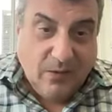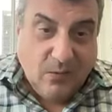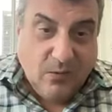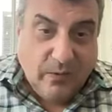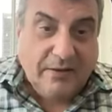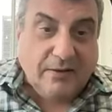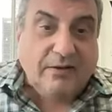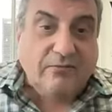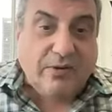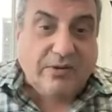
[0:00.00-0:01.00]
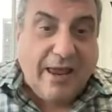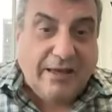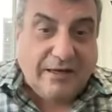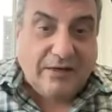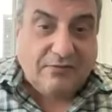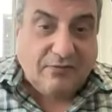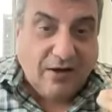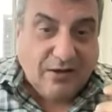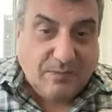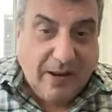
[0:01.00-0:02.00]
We're willing to live with negative,
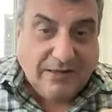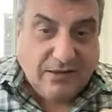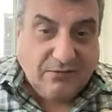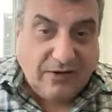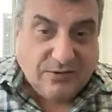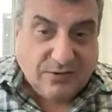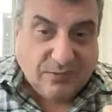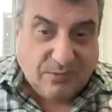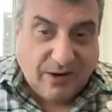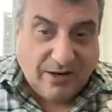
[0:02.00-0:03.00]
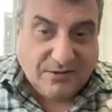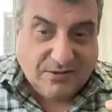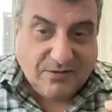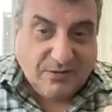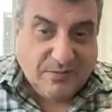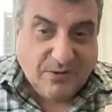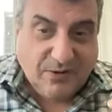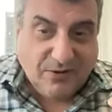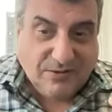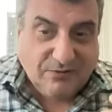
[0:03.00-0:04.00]
unexpected events or surprises to
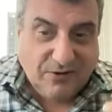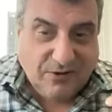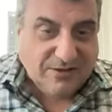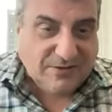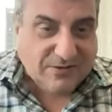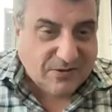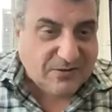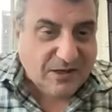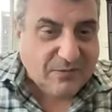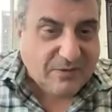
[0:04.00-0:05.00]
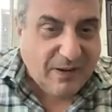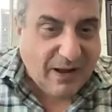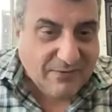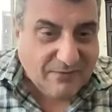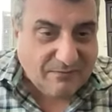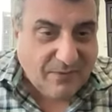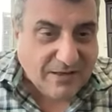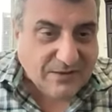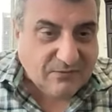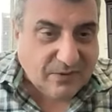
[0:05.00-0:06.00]
experience the feelings associated with the
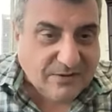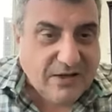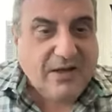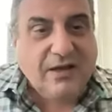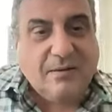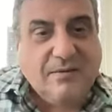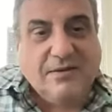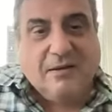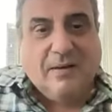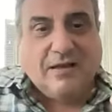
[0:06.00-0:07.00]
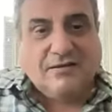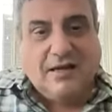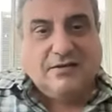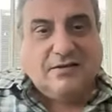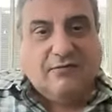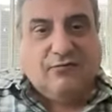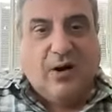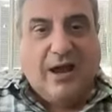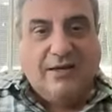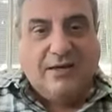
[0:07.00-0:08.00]
positive ones. I mean, think about sayings like
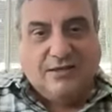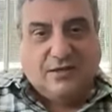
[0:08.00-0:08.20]
variety is the